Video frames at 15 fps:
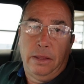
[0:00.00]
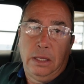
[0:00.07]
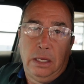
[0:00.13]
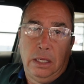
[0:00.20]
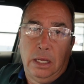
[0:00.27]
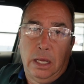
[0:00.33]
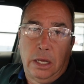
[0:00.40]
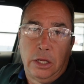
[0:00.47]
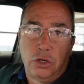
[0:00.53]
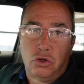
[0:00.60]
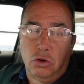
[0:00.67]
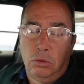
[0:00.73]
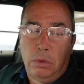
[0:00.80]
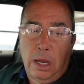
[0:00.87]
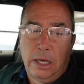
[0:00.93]
the uh,
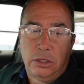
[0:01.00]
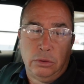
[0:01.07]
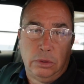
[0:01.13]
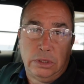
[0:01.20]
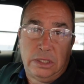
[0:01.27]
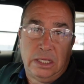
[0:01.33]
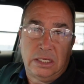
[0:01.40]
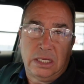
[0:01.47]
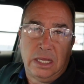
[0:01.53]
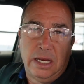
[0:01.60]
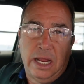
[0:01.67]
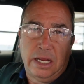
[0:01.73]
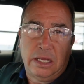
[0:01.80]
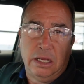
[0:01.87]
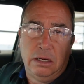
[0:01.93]
control module is
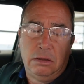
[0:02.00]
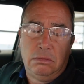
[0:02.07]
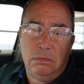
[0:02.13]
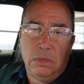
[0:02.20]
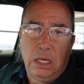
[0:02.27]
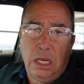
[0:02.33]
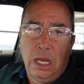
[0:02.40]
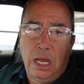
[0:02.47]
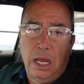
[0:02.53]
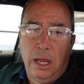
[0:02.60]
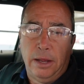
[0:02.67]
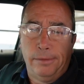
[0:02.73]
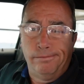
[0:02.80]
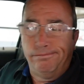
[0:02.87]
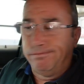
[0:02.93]
disconnected.
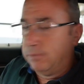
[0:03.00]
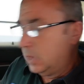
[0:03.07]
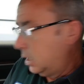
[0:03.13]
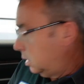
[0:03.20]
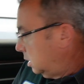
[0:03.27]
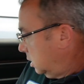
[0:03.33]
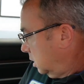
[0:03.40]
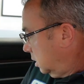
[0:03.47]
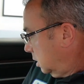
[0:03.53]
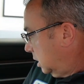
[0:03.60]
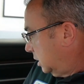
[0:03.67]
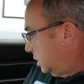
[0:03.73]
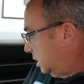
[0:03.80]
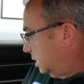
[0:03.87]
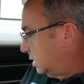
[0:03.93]
Um,
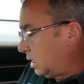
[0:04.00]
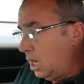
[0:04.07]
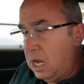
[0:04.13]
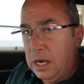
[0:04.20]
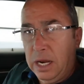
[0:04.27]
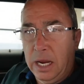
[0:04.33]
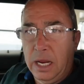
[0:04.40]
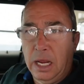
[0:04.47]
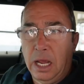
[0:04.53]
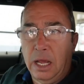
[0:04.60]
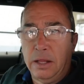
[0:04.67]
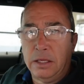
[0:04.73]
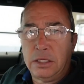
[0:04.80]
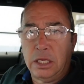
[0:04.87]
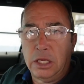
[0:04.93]
this is on a uh,
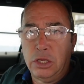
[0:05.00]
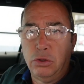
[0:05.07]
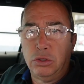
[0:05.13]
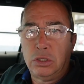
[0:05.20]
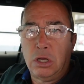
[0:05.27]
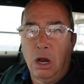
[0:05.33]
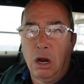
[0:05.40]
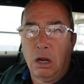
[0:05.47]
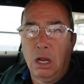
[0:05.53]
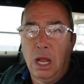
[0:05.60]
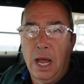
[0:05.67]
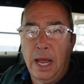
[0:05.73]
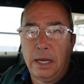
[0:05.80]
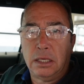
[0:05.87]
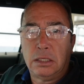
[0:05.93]
this is a used car
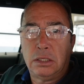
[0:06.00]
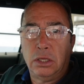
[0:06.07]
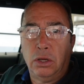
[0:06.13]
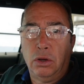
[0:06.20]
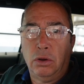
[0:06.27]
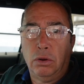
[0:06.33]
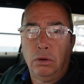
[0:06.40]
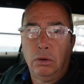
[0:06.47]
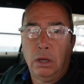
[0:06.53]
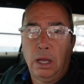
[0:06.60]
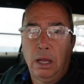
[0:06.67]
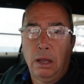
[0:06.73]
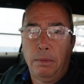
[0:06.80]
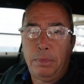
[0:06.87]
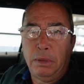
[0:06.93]
lot, so
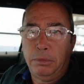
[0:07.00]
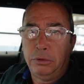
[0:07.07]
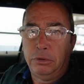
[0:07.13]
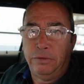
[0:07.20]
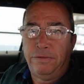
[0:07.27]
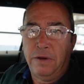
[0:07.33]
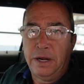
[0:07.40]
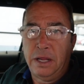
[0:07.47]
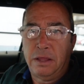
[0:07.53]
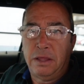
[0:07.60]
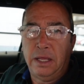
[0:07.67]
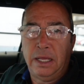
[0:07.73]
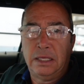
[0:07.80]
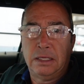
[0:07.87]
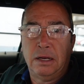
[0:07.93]
uh, people do funny
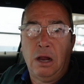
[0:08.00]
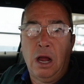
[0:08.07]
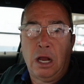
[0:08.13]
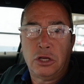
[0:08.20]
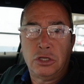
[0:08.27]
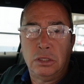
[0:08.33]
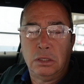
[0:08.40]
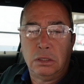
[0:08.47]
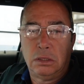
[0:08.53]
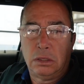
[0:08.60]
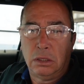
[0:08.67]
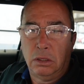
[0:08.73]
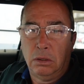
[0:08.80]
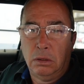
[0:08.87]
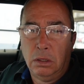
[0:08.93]
things at auctions.
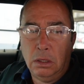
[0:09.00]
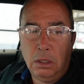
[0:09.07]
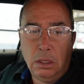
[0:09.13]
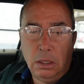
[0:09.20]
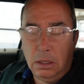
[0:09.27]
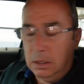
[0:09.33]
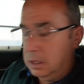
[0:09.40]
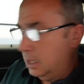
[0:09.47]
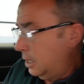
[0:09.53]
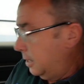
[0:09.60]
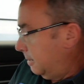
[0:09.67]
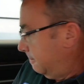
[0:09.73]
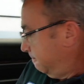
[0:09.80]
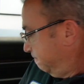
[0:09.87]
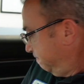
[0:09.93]
So
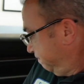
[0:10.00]
um,